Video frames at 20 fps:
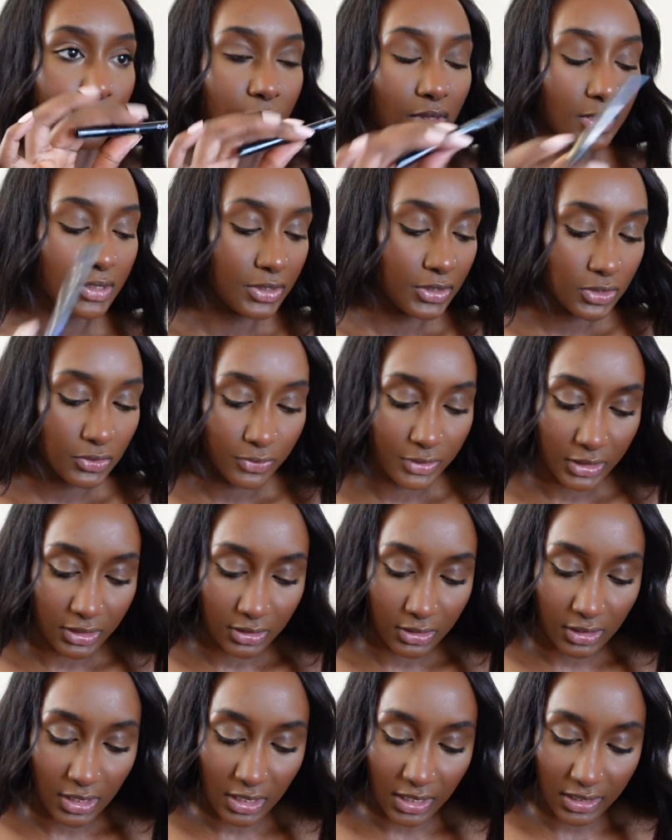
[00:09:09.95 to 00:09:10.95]
This is really
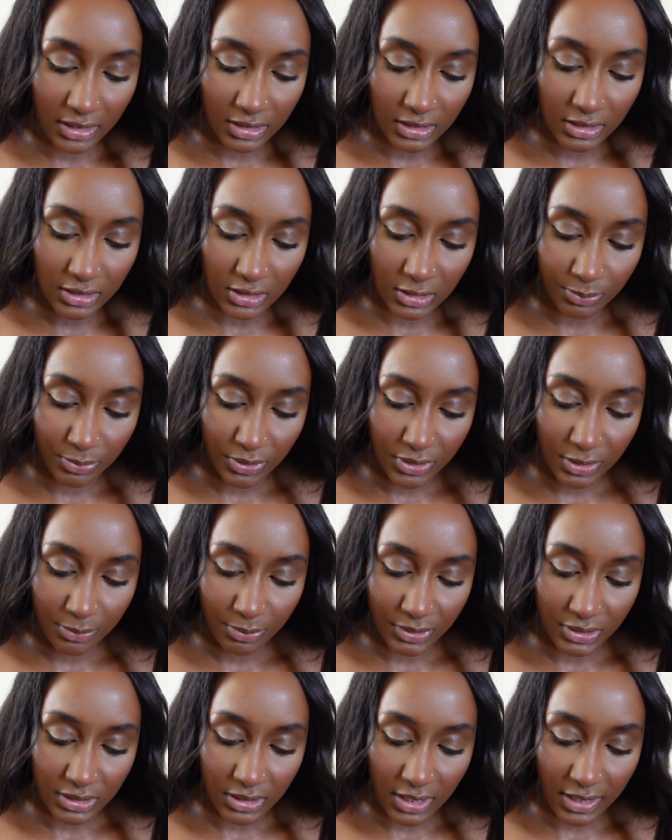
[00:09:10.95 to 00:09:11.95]
good. I like this. It's pretty
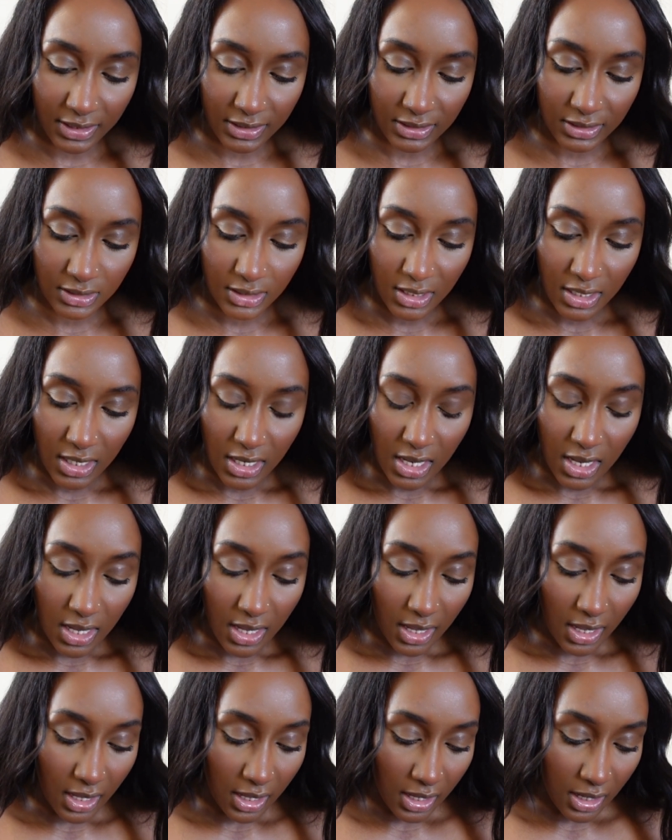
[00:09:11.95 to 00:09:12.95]
precise.
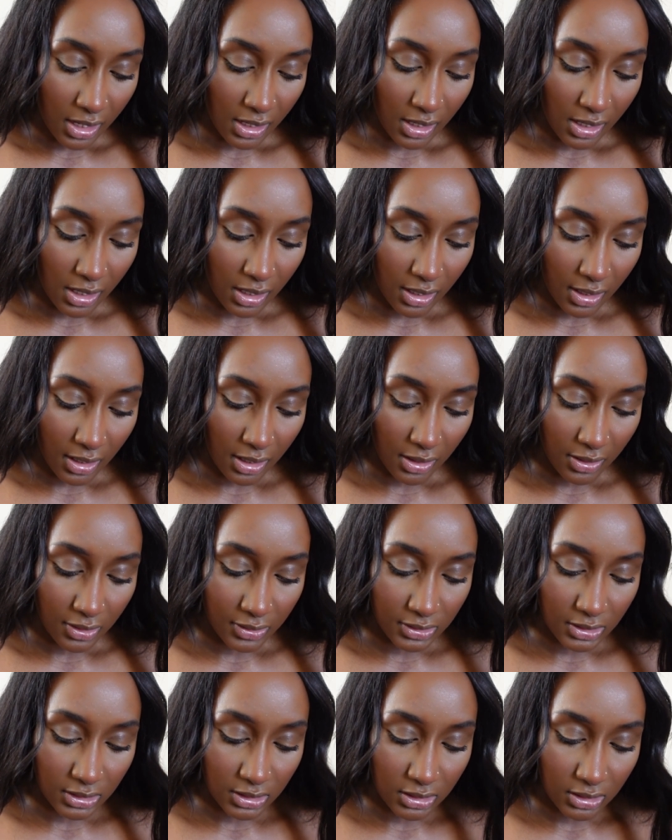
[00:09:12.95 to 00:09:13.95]
And this
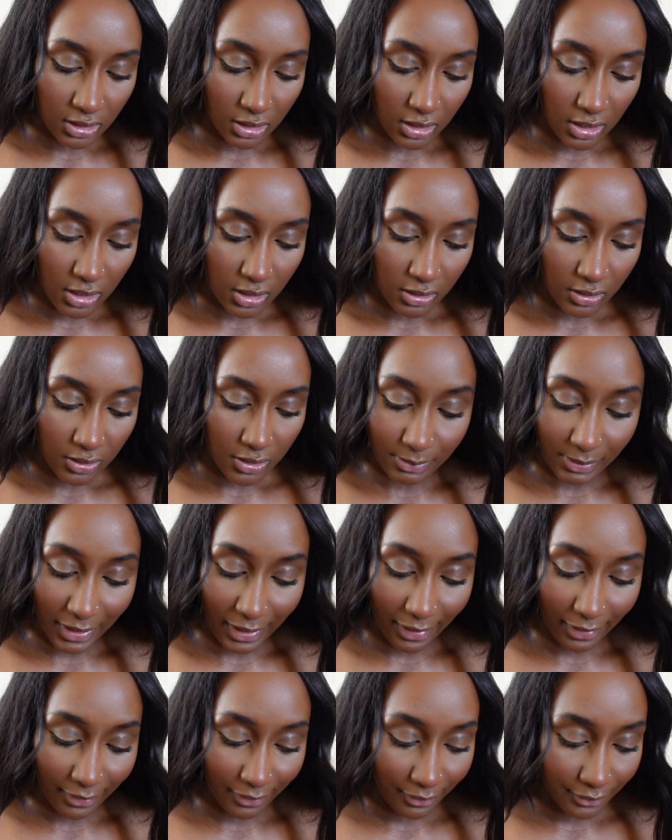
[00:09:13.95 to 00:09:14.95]
is in the color
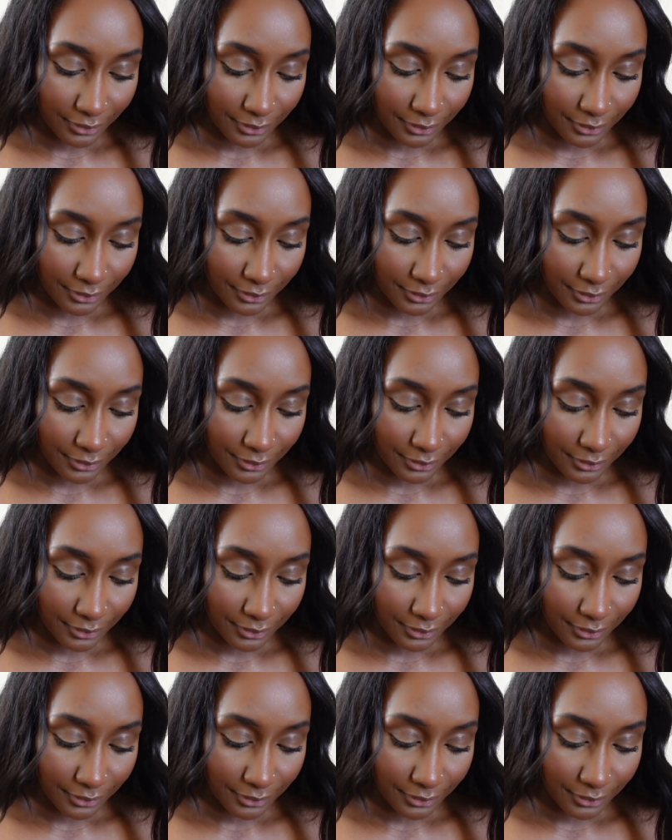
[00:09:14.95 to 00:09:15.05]
black.